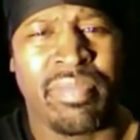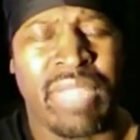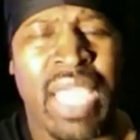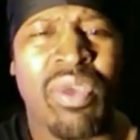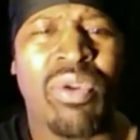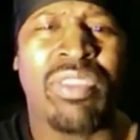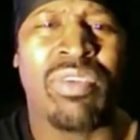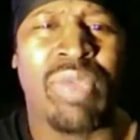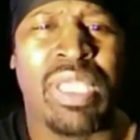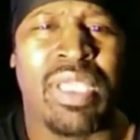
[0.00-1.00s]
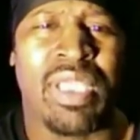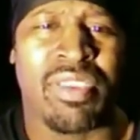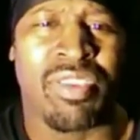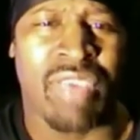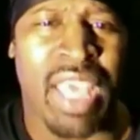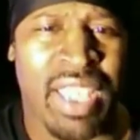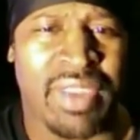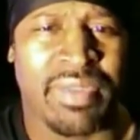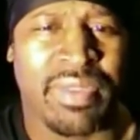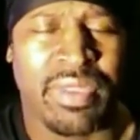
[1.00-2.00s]
Not only do he get a
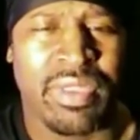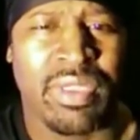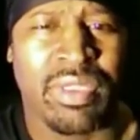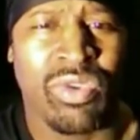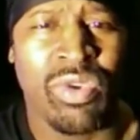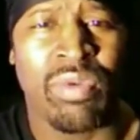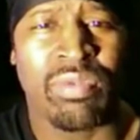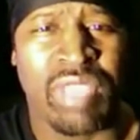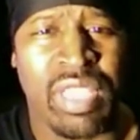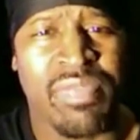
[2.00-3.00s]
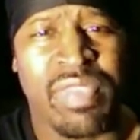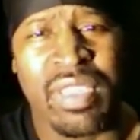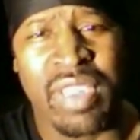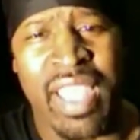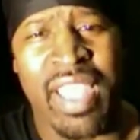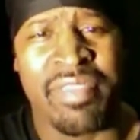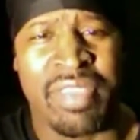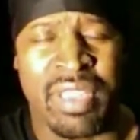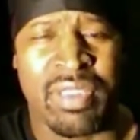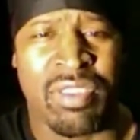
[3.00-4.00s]
shot, you on TV
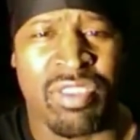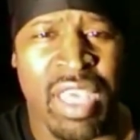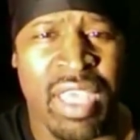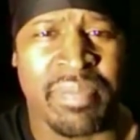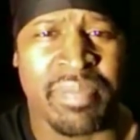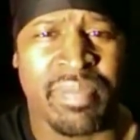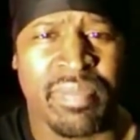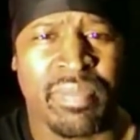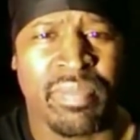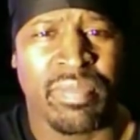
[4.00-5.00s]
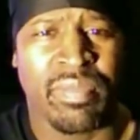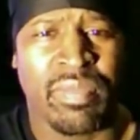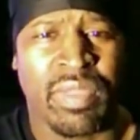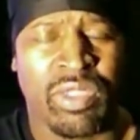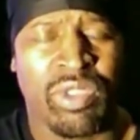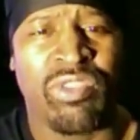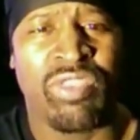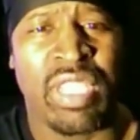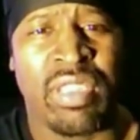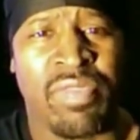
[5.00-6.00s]
live getting a shot. You
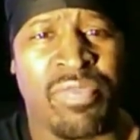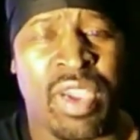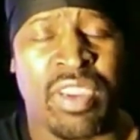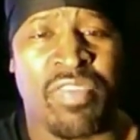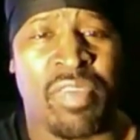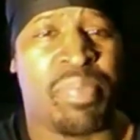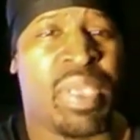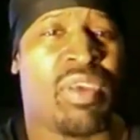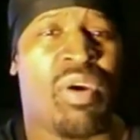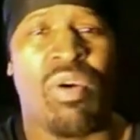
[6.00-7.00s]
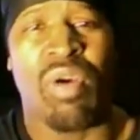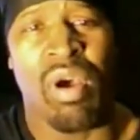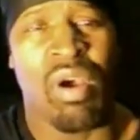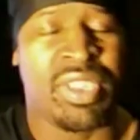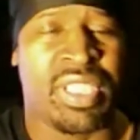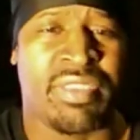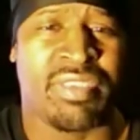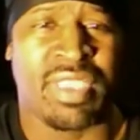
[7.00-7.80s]
sitting in front of a big old audience